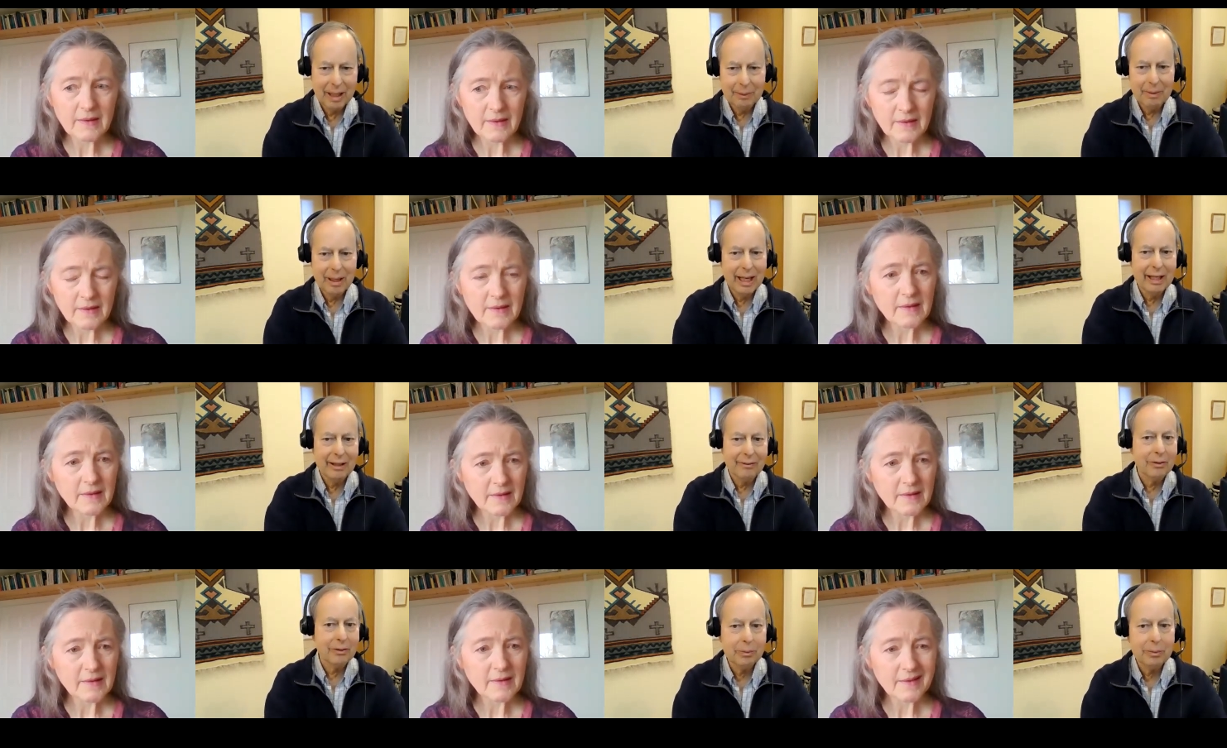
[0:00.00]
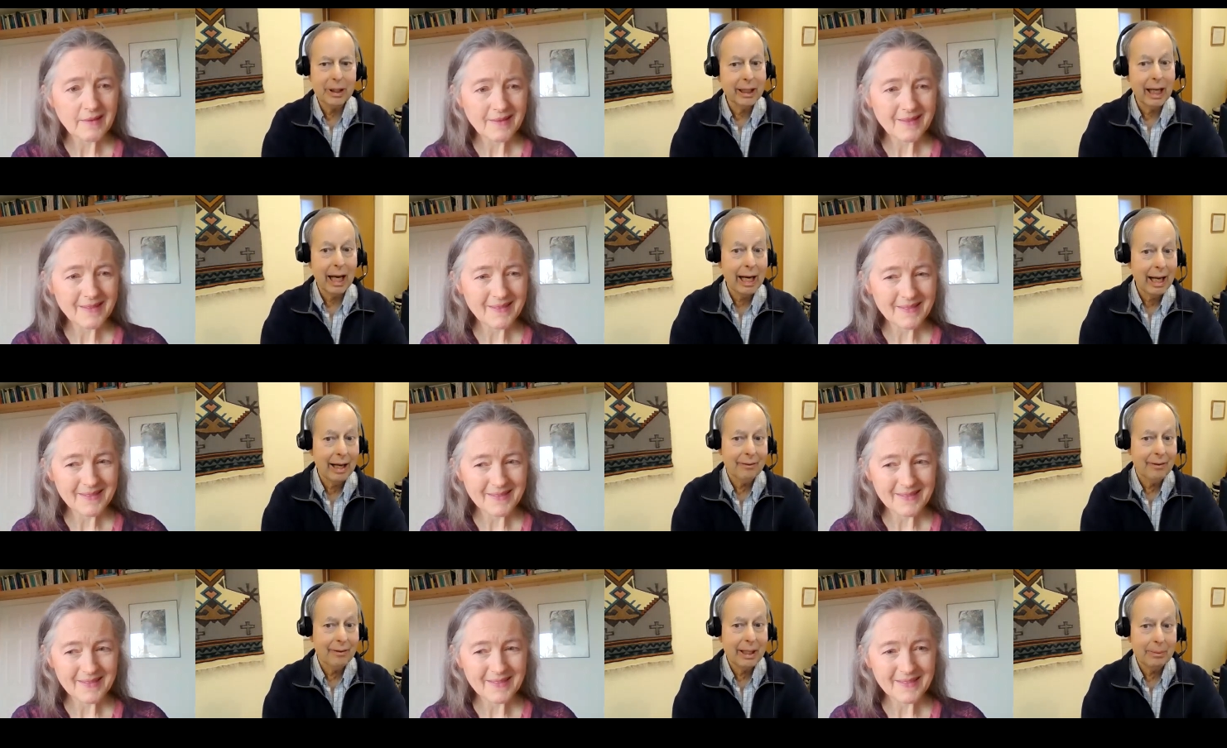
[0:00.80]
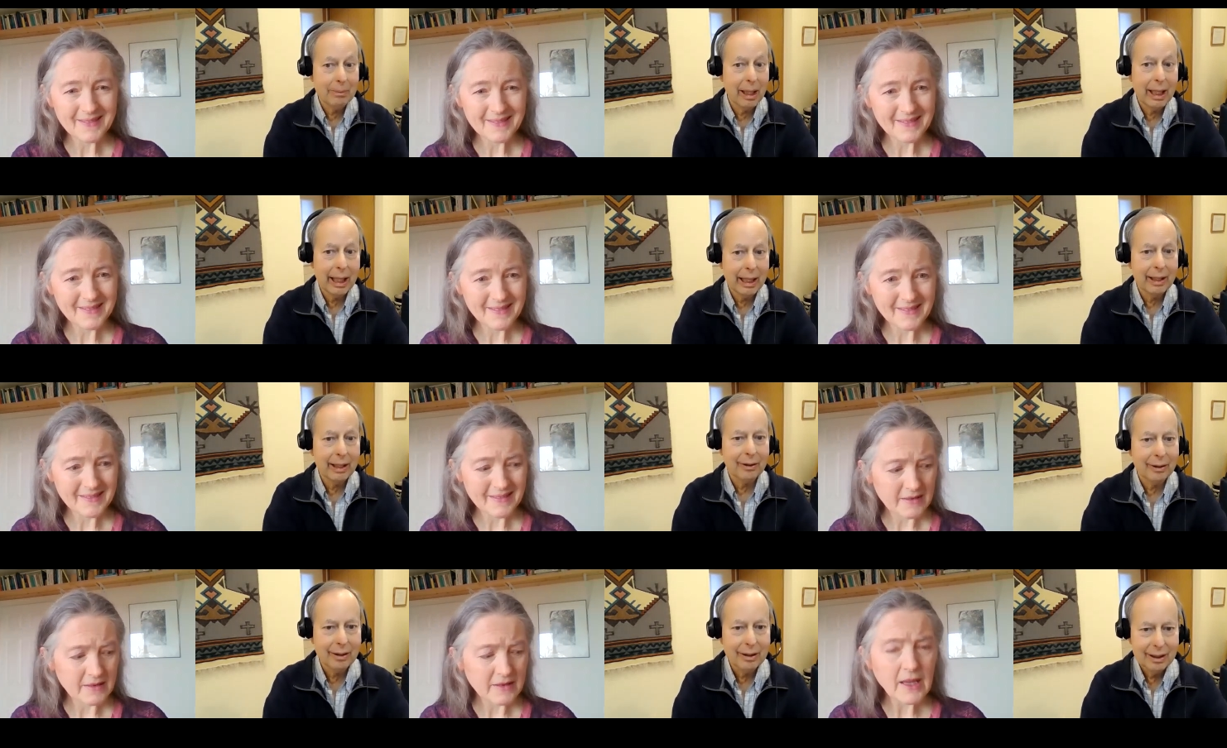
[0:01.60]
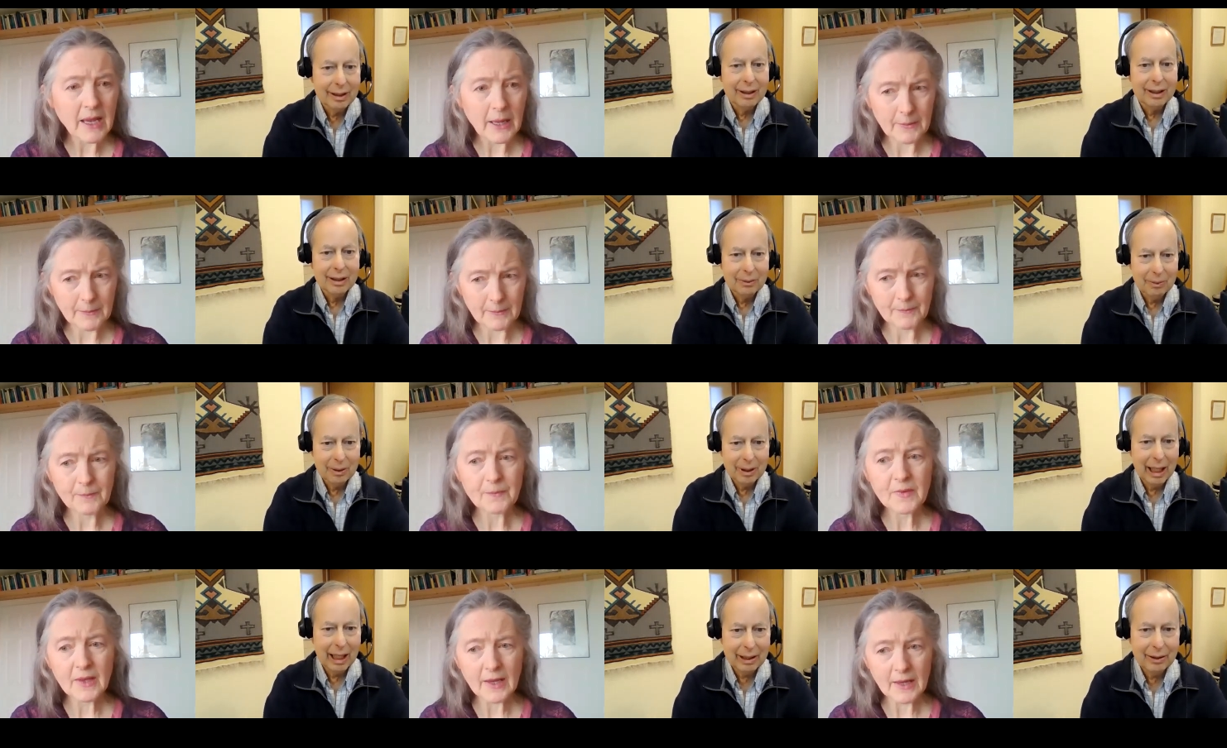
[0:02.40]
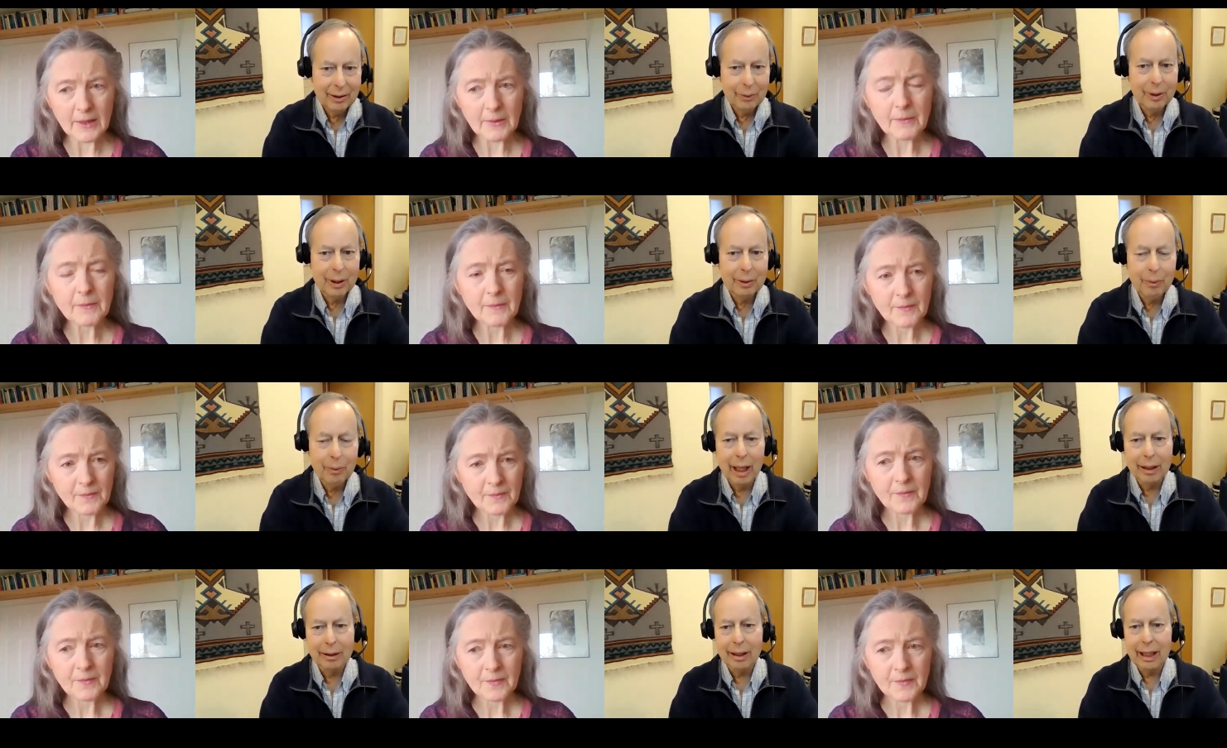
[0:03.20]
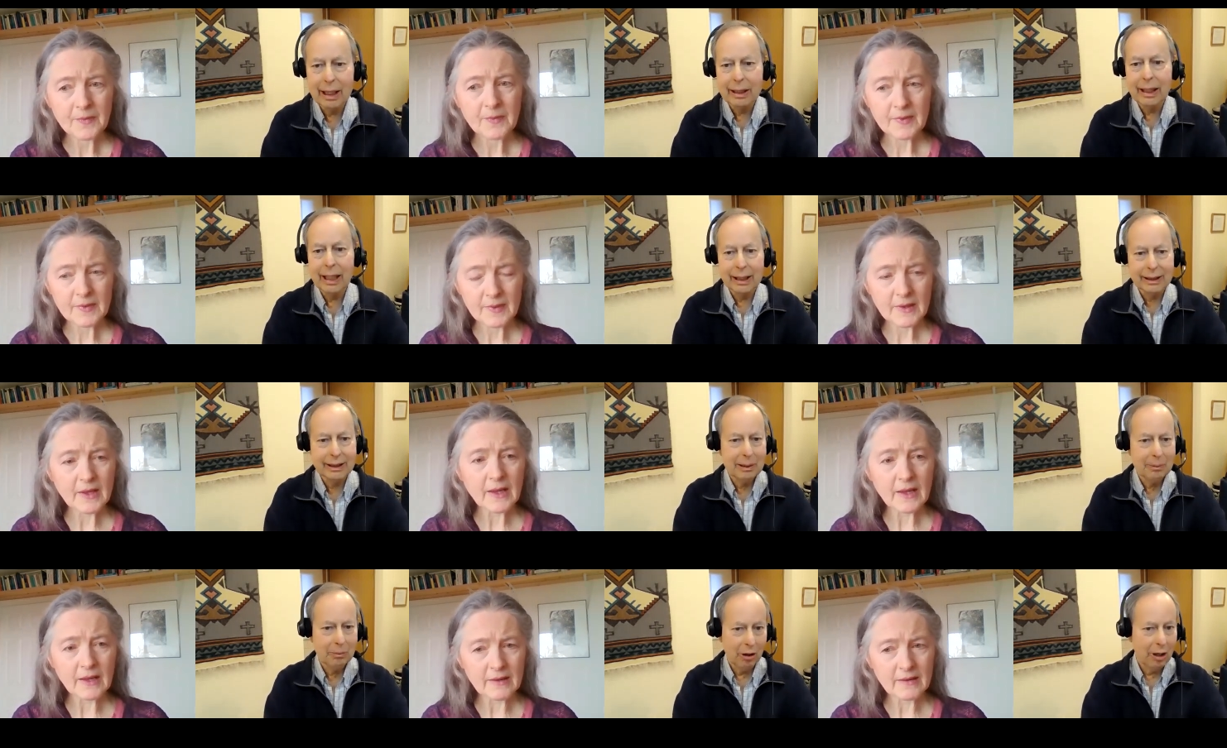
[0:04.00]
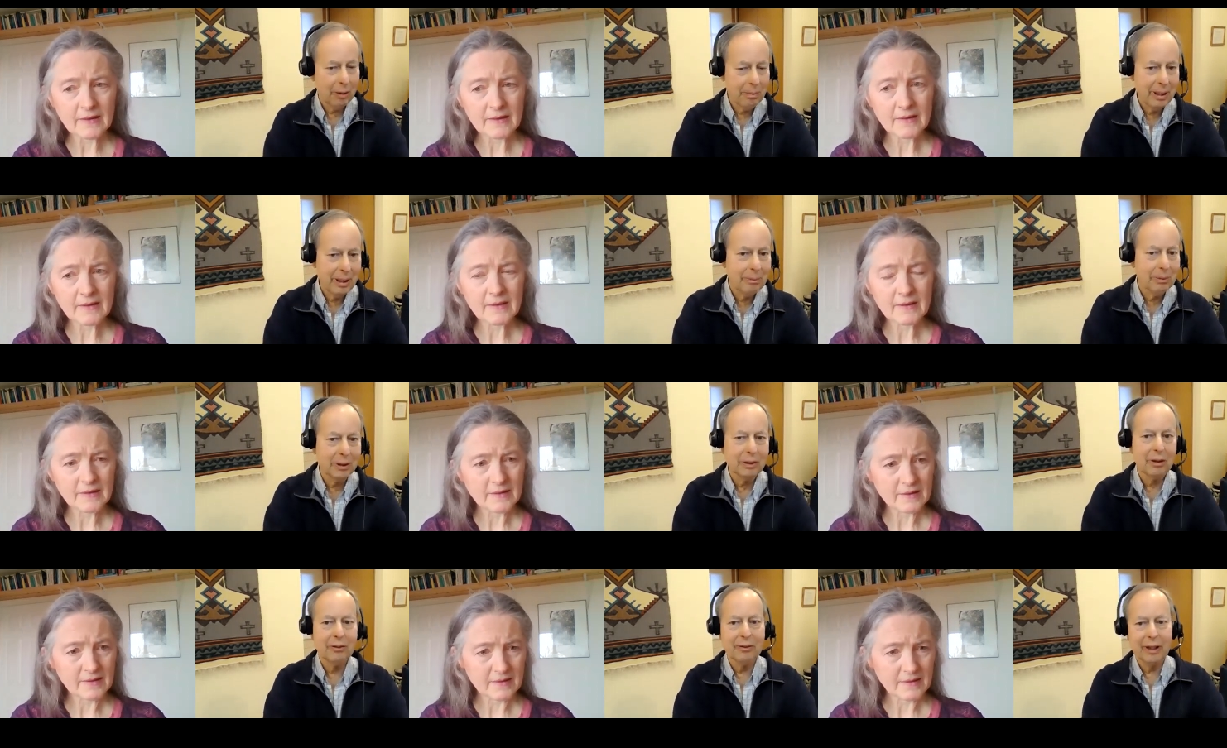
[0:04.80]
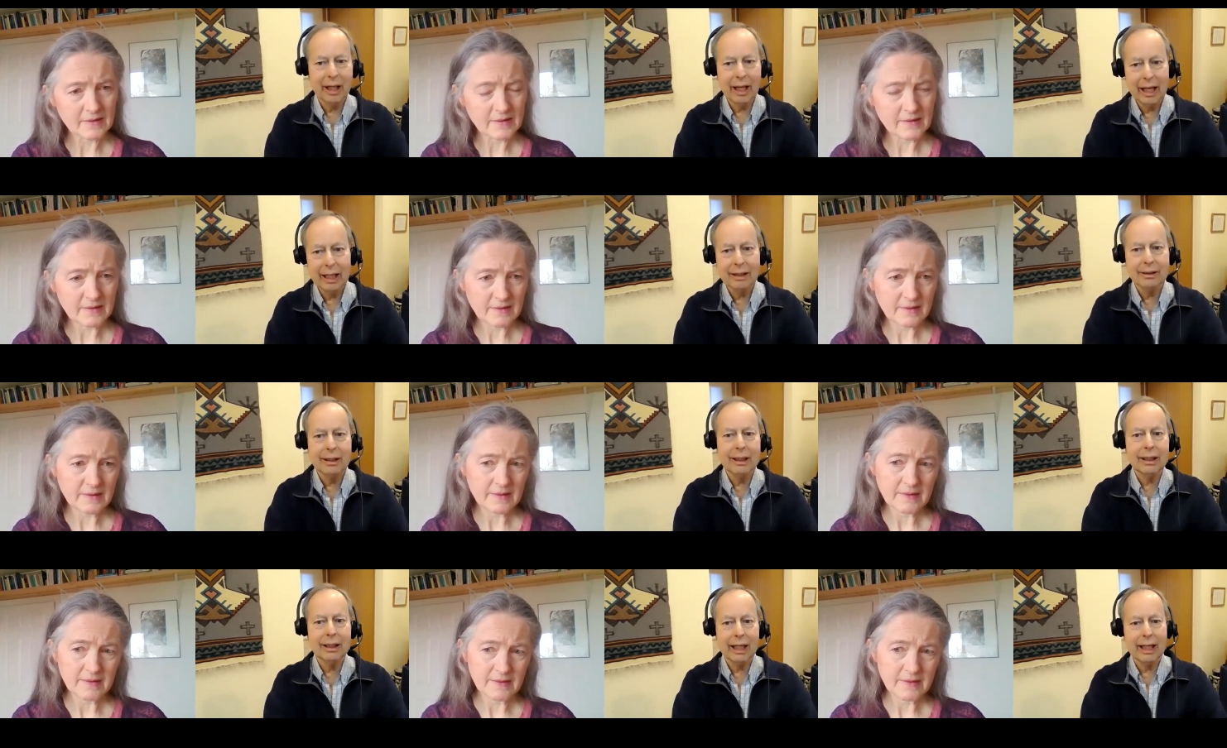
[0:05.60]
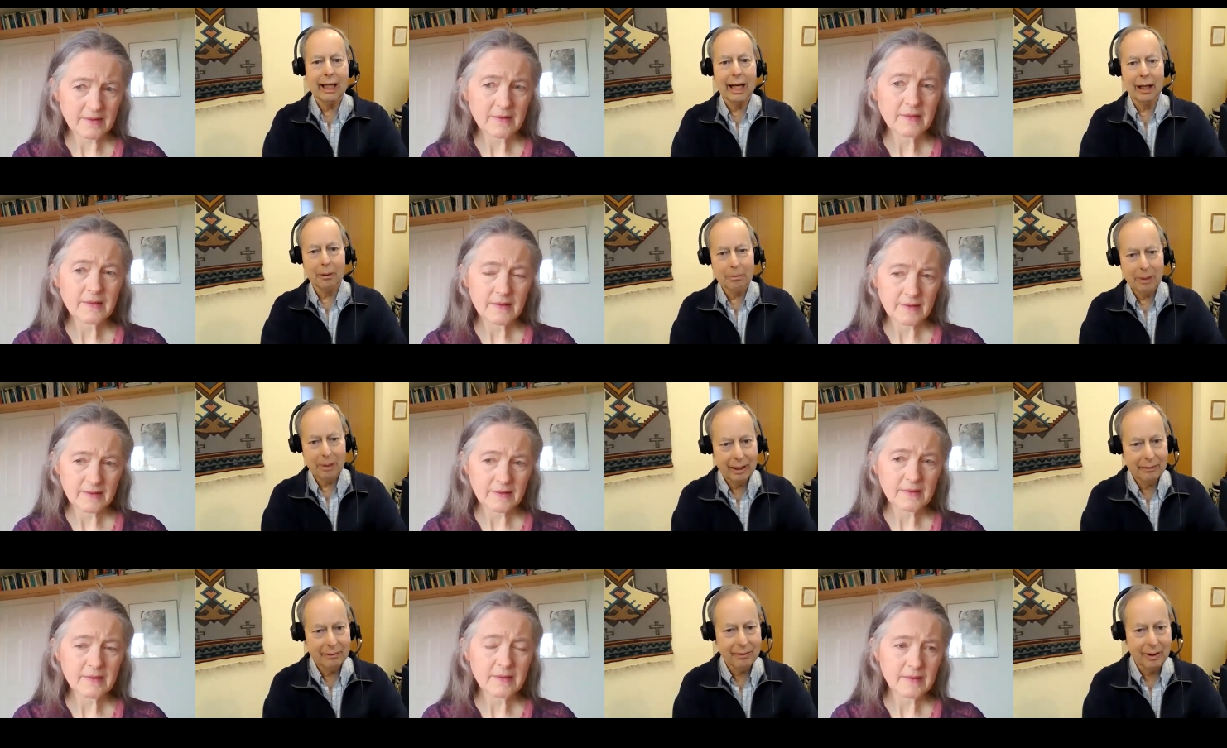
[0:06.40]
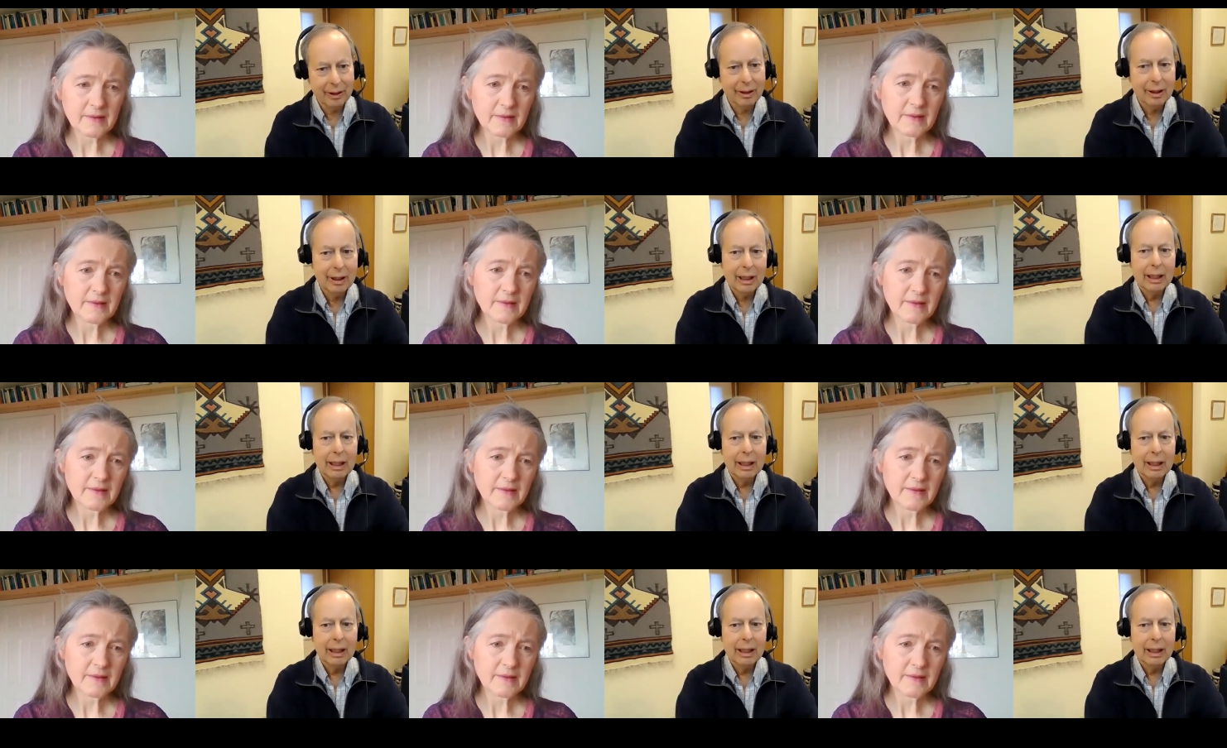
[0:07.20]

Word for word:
Speaker 1: many of whom did not have any money or were not yeah. doing well. And yes, he brought people over to England and he helped pay for